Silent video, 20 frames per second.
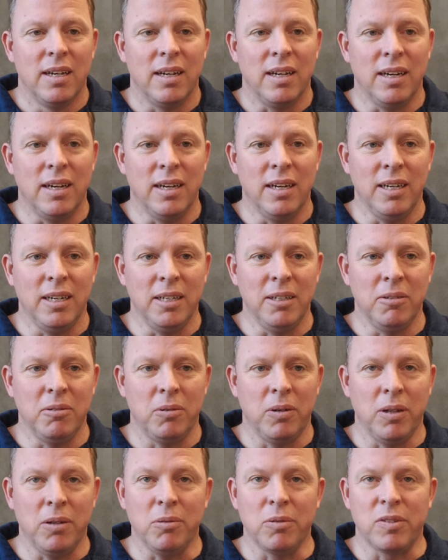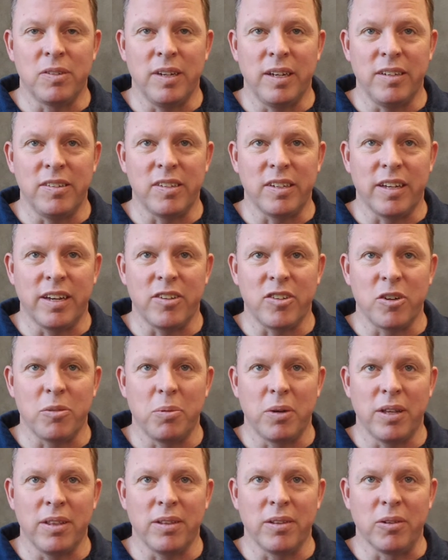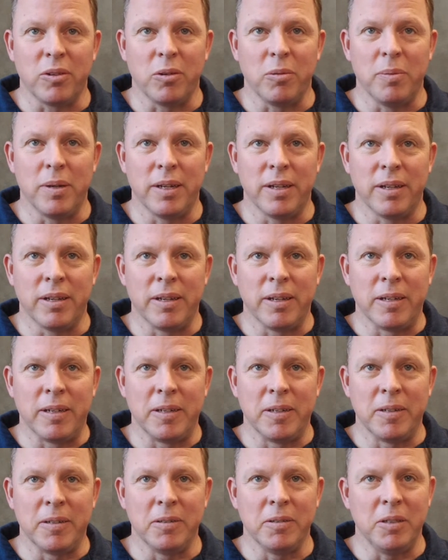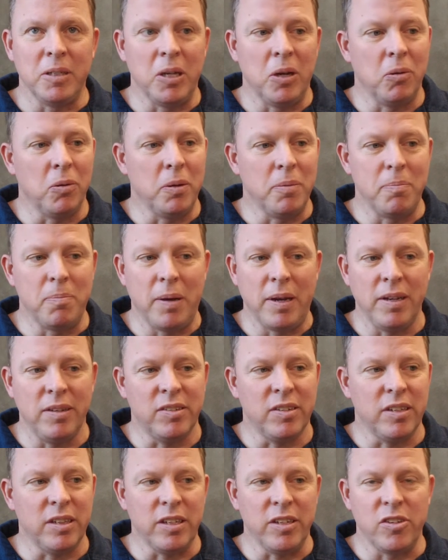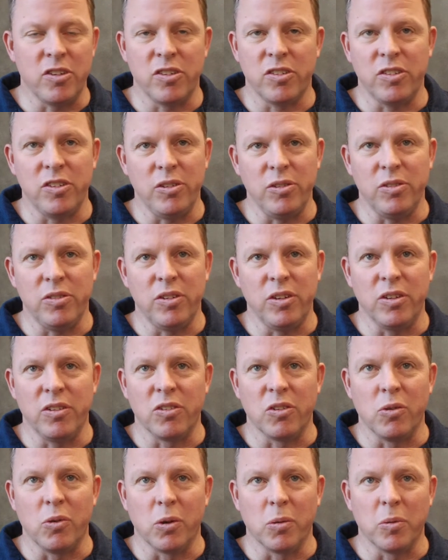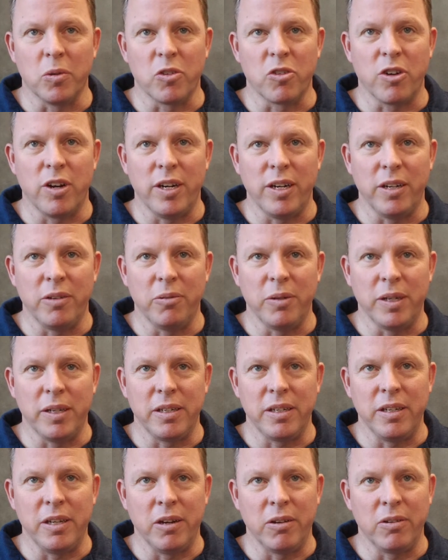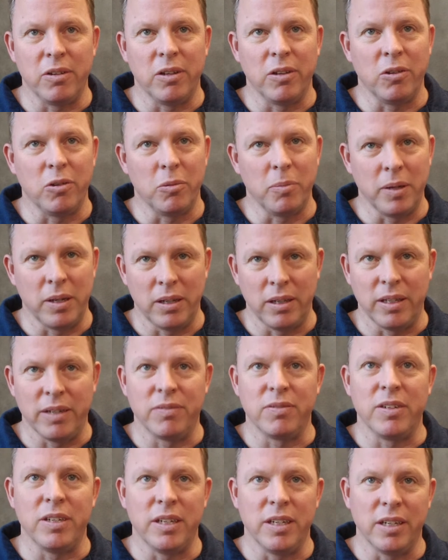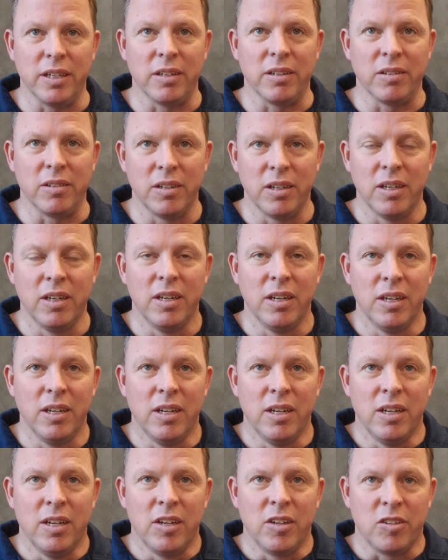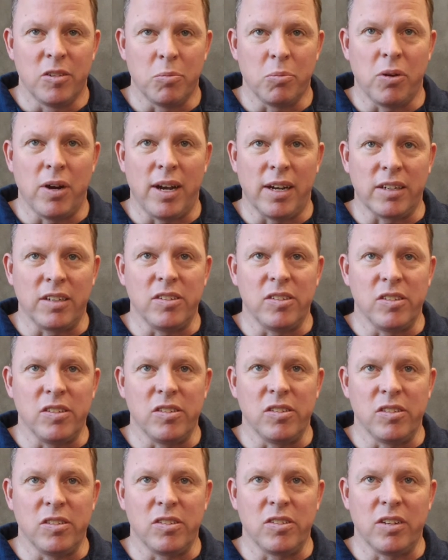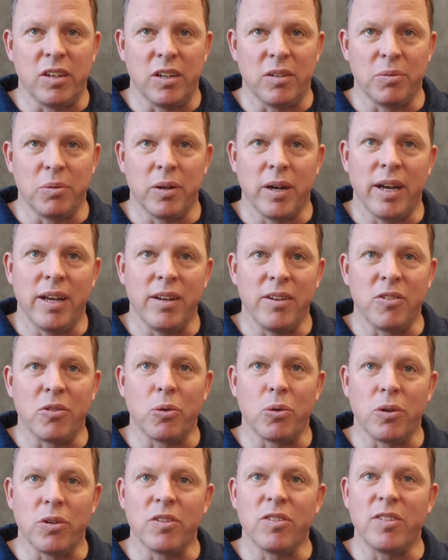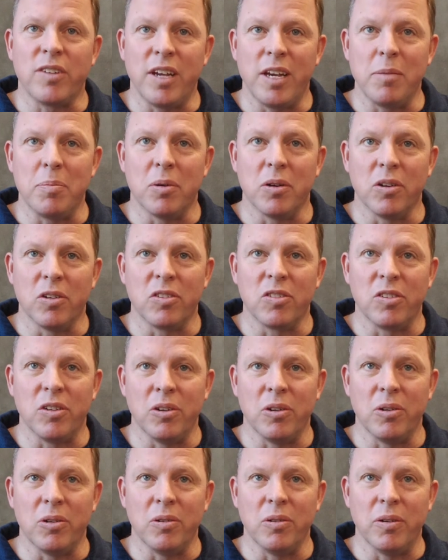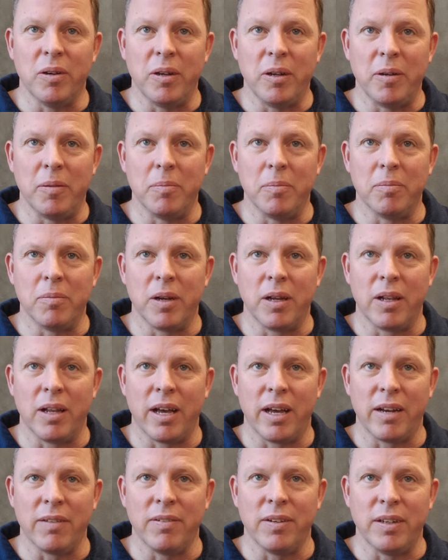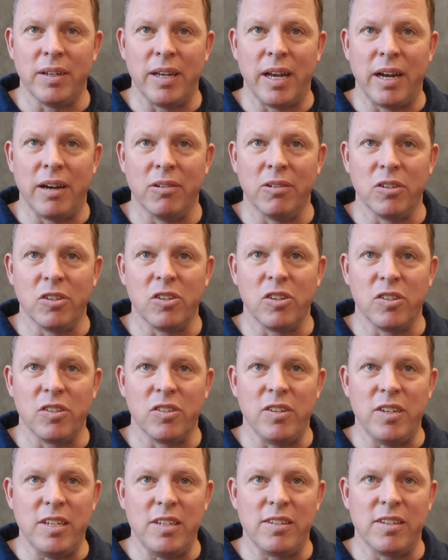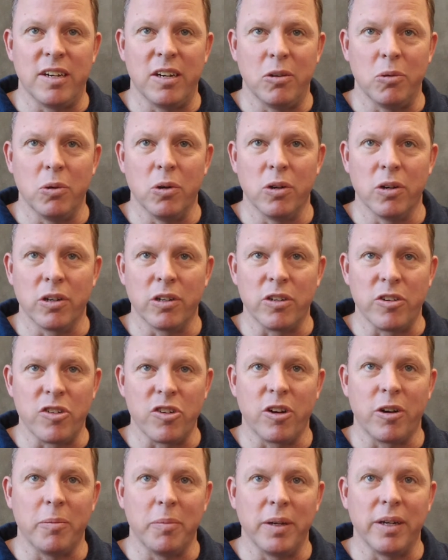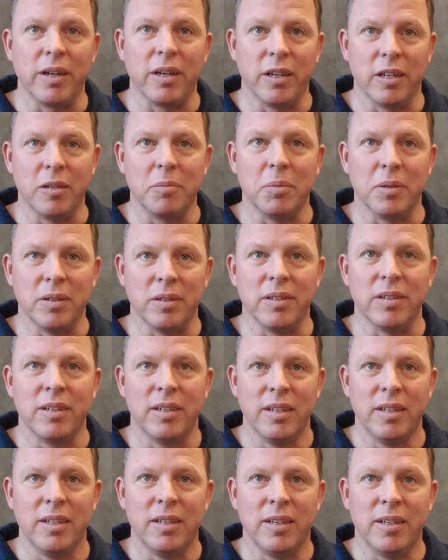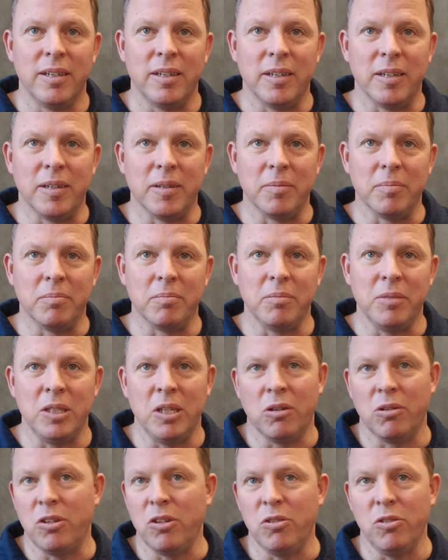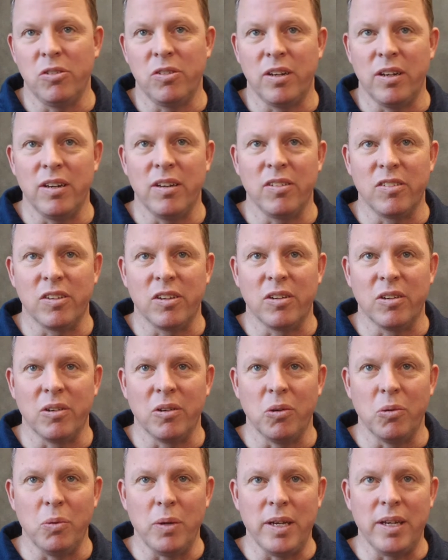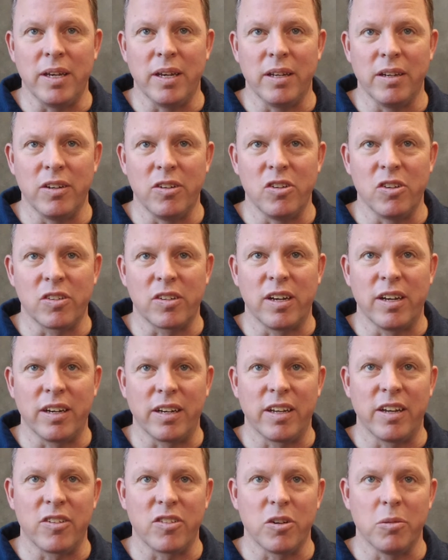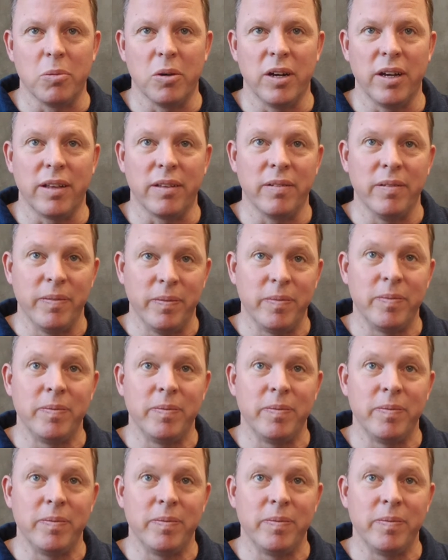Well, it was nice to catch our breath a little bit. You know, we basically just used it as a normal training week. You know, did a little bit of lifting and some practices and stuff. We're heading towards taper, so a lot of it now is just detail work and sharpening up, and you know, used it as a weekend to just kind of catch our breath.